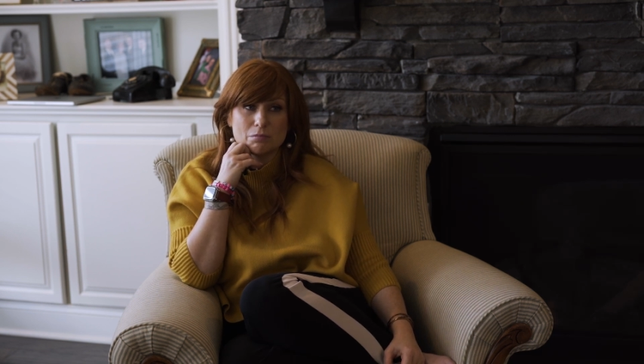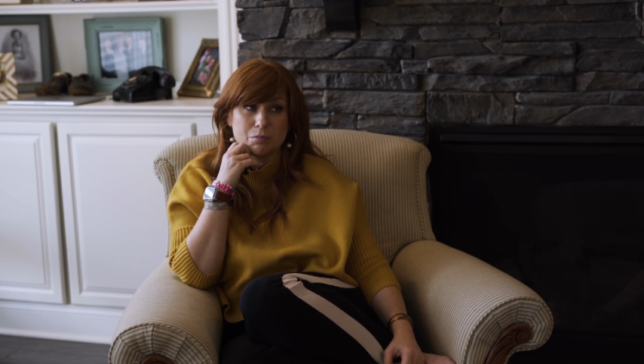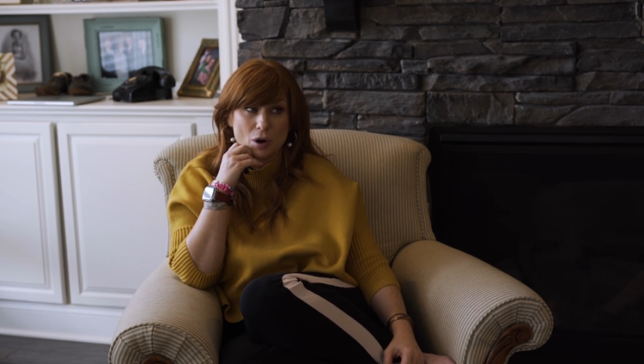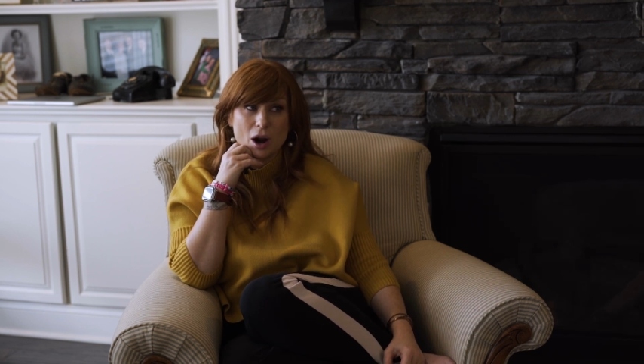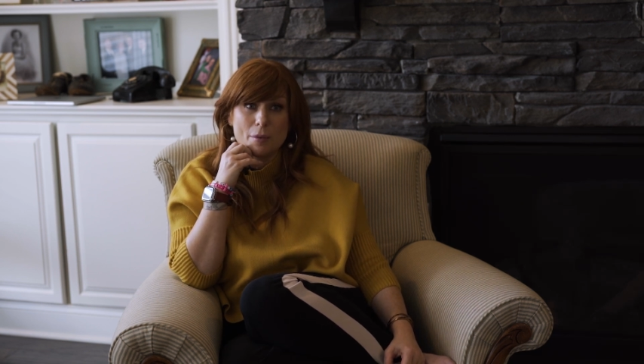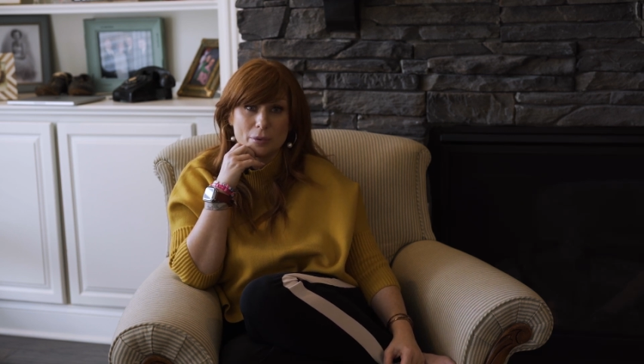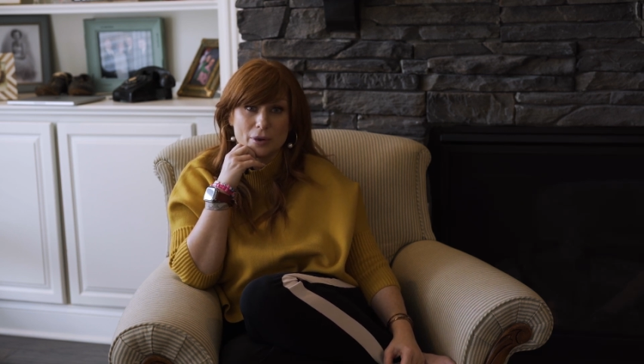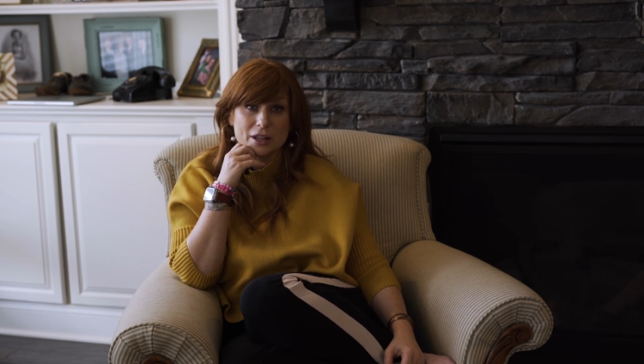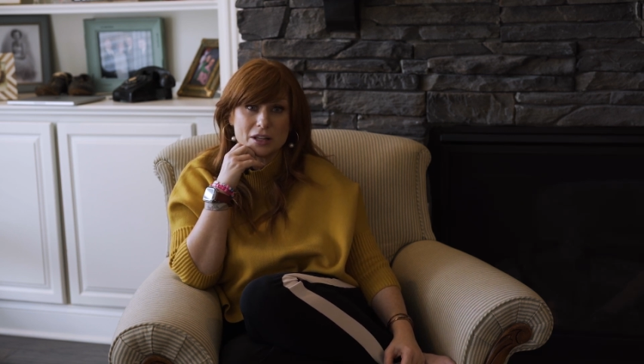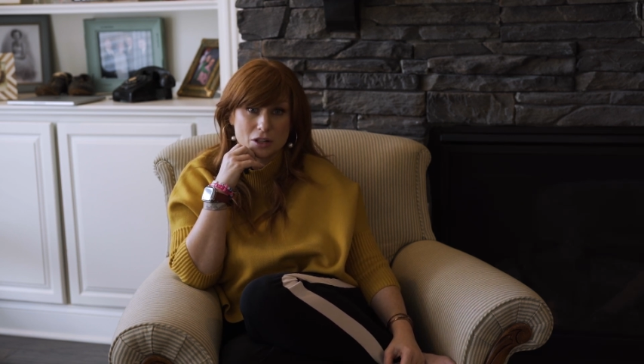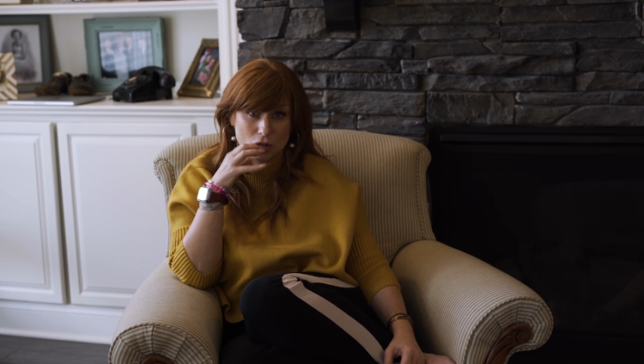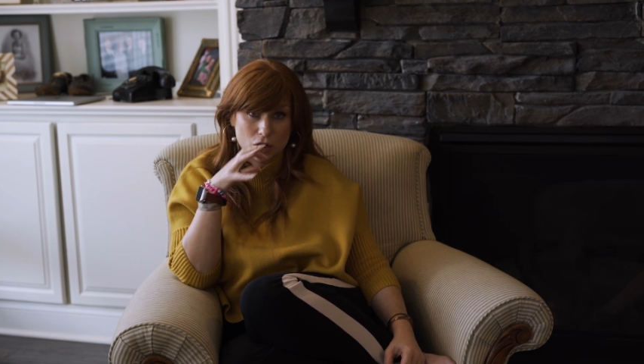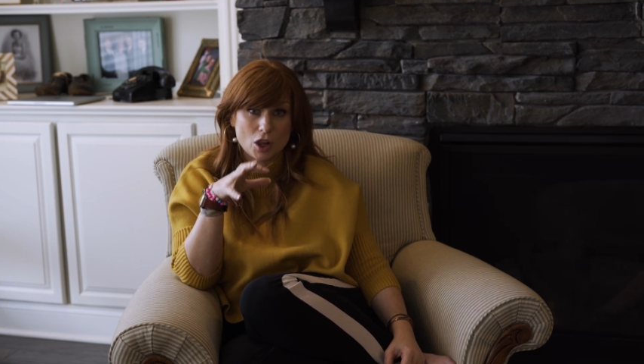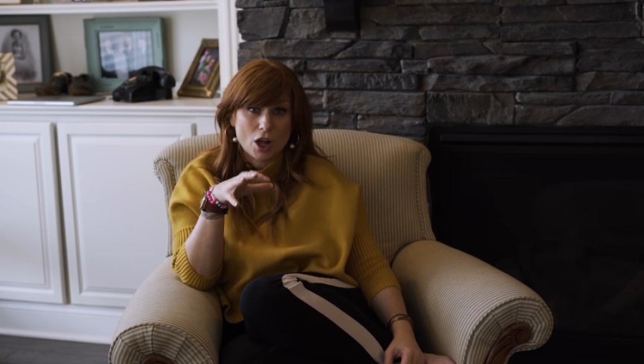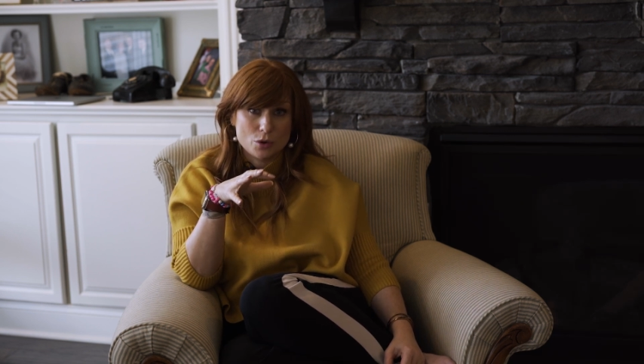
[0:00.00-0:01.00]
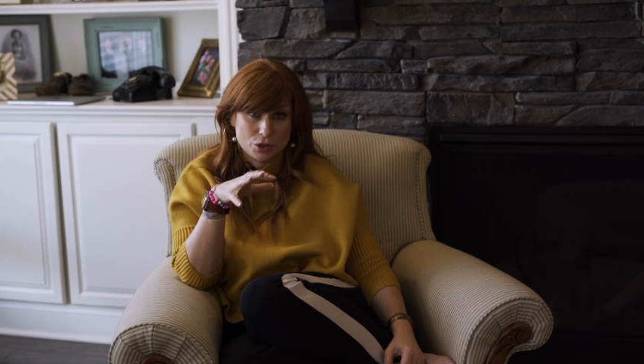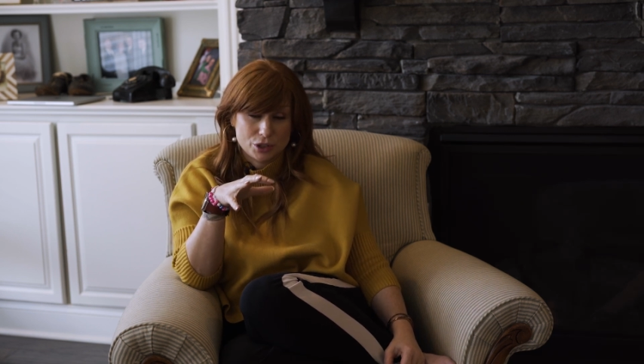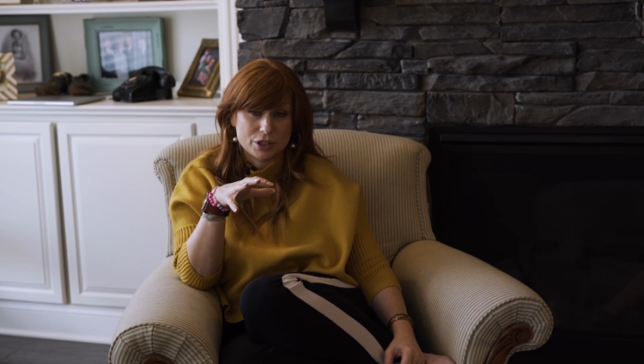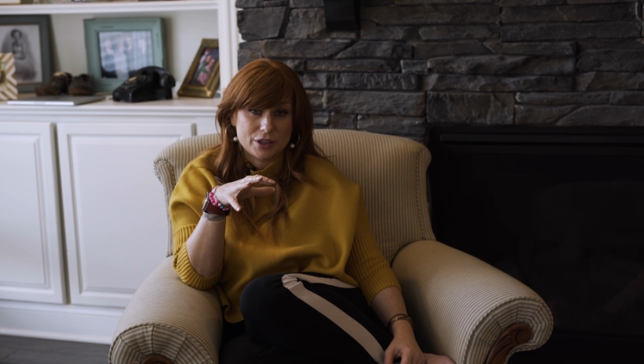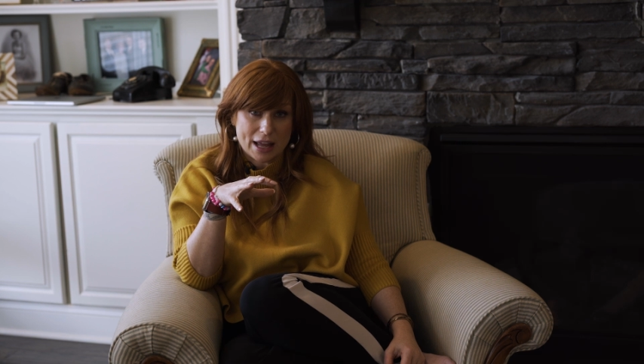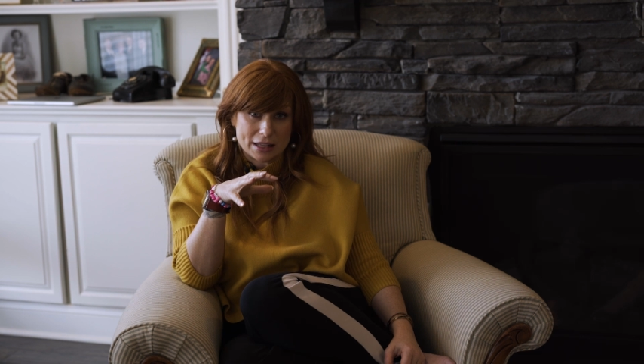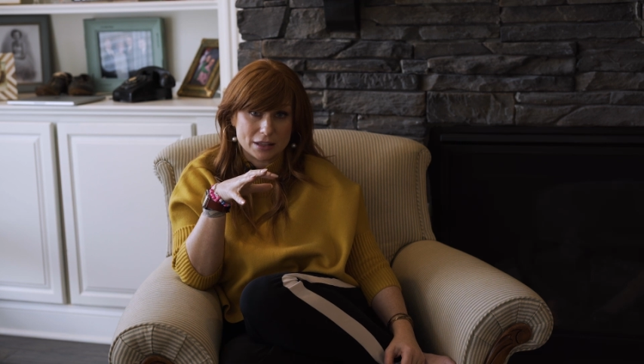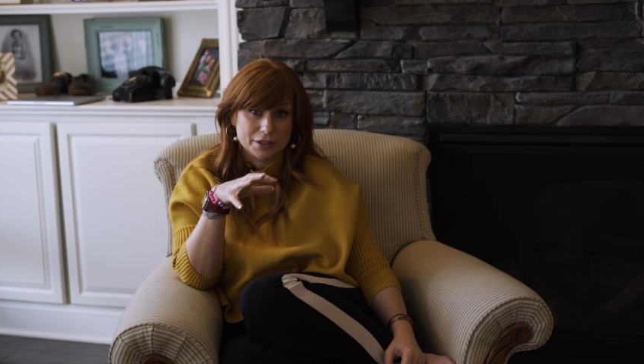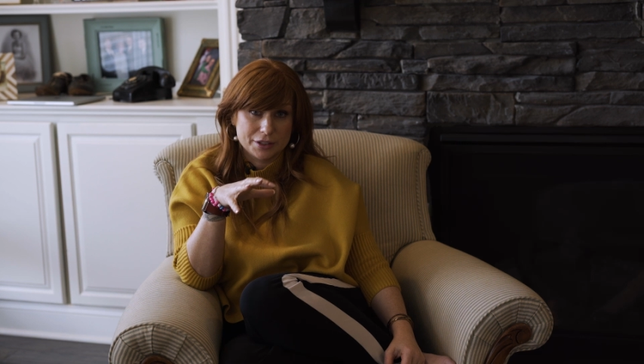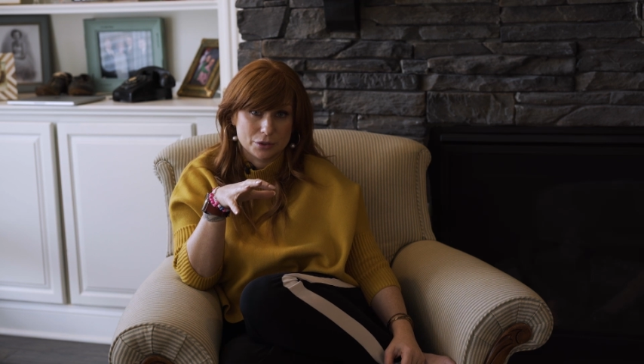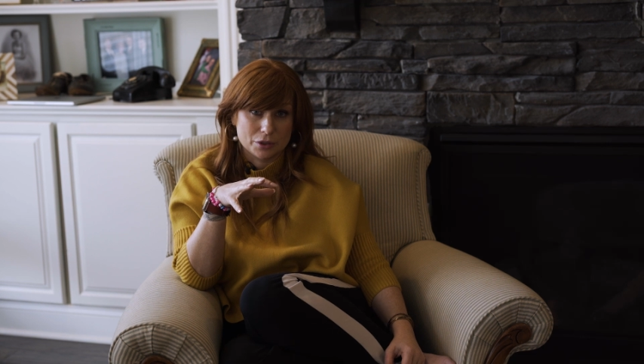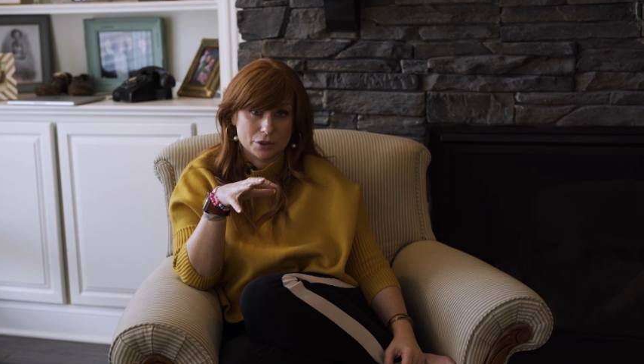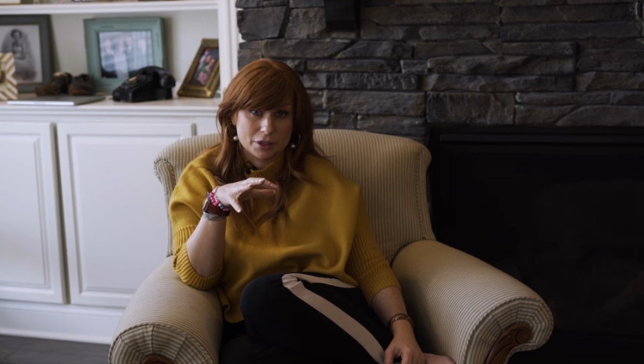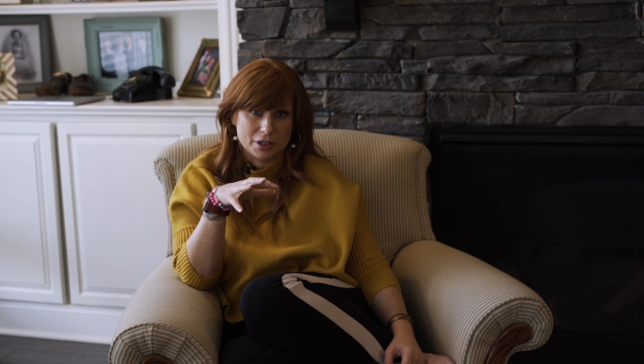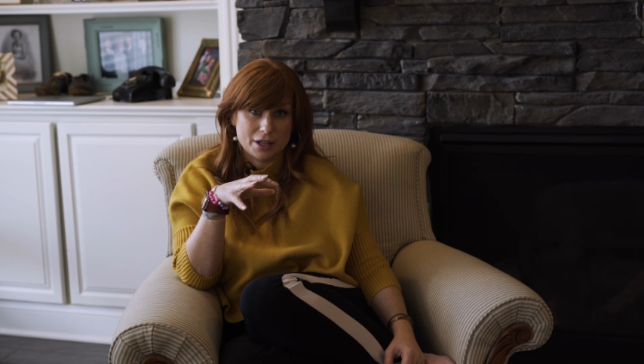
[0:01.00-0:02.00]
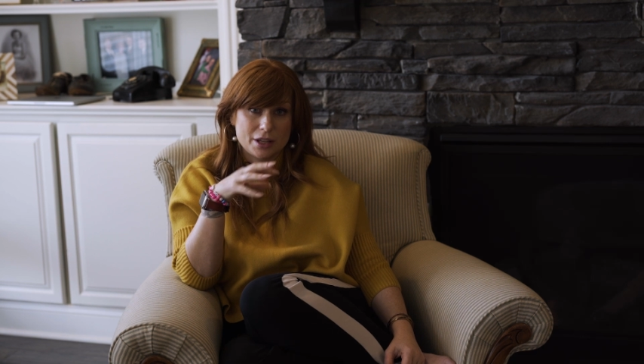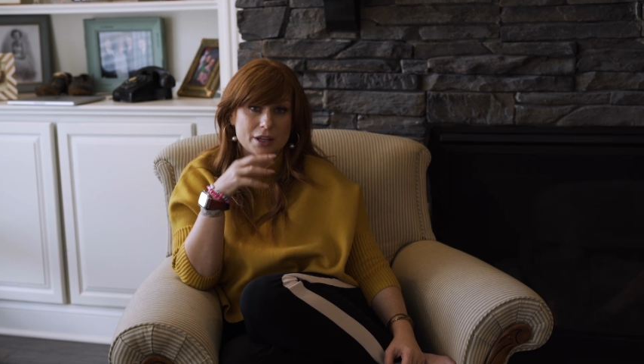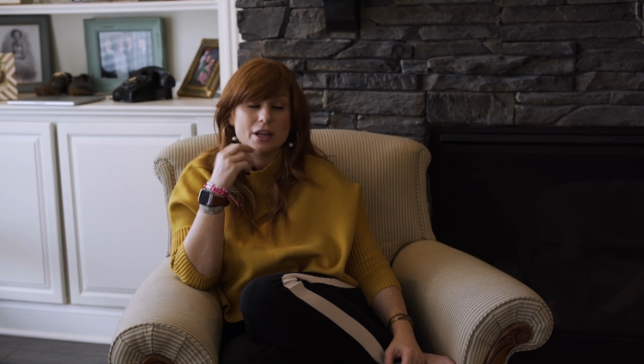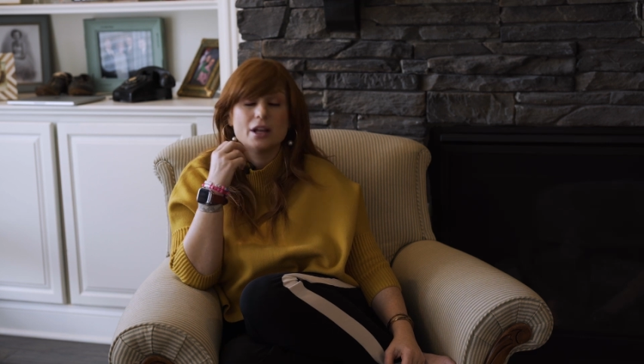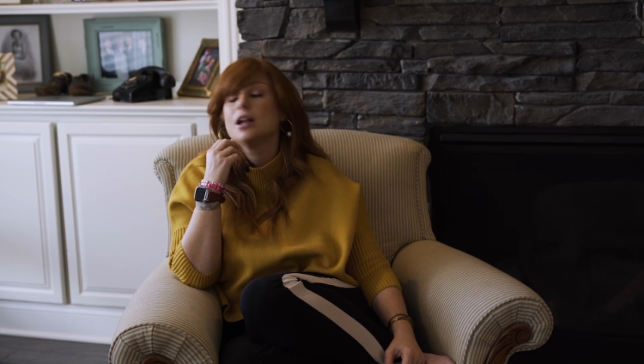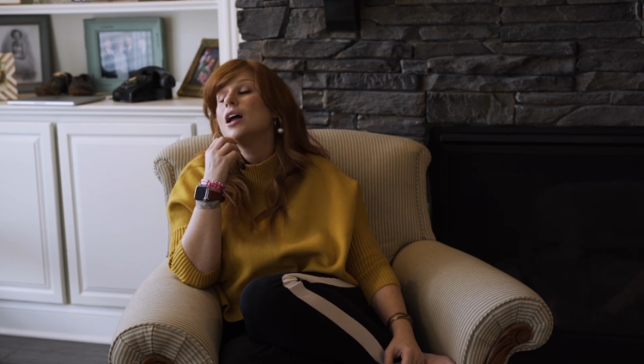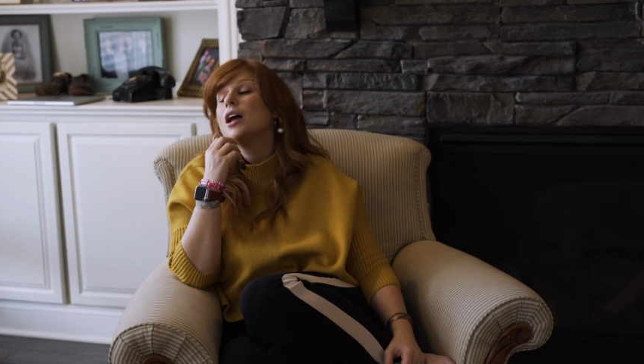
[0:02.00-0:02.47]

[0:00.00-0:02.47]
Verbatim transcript: probably close to that literally.